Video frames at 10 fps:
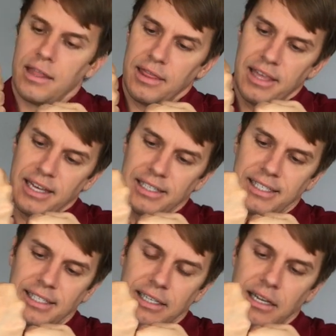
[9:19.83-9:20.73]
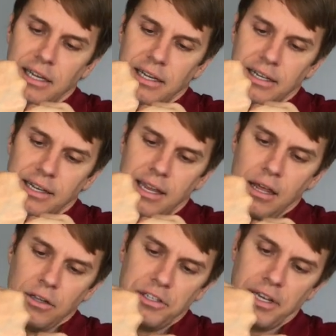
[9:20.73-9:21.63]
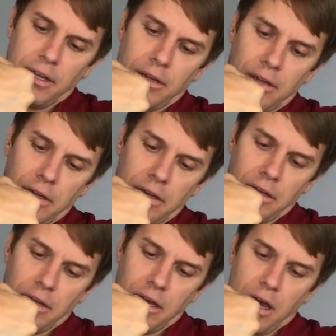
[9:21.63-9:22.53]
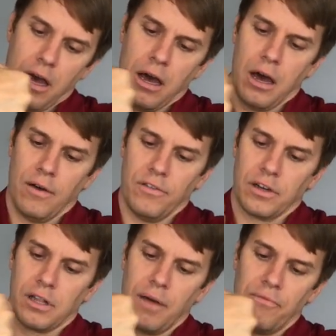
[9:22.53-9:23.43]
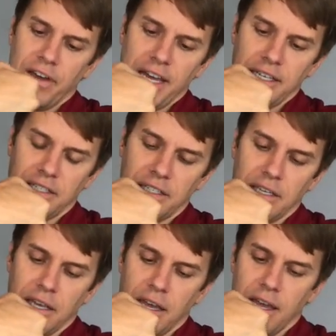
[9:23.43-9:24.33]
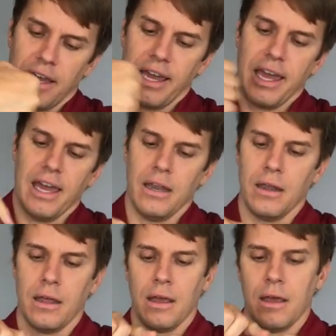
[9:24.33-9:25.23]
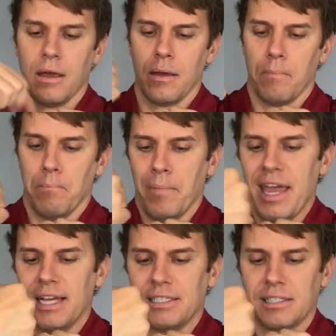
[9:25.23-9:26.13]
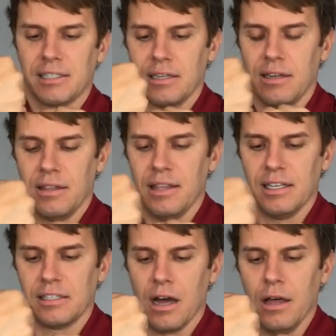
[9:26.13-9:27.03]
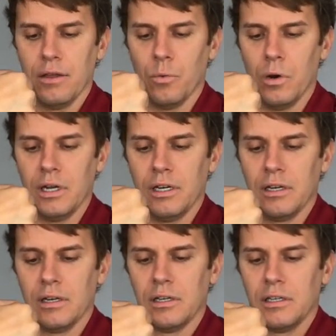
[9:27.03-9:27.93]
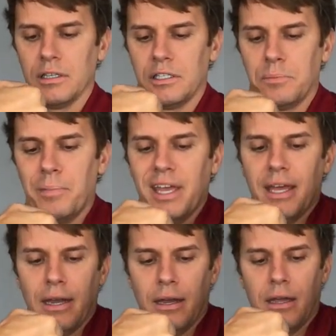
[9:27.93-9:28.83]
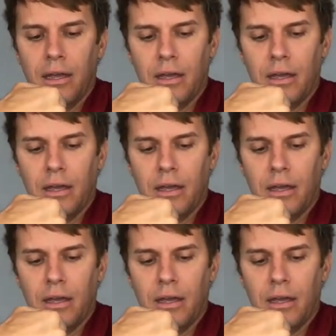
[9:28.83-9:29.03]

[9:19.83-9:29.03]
this tilting of the club face, it makes this other one spin,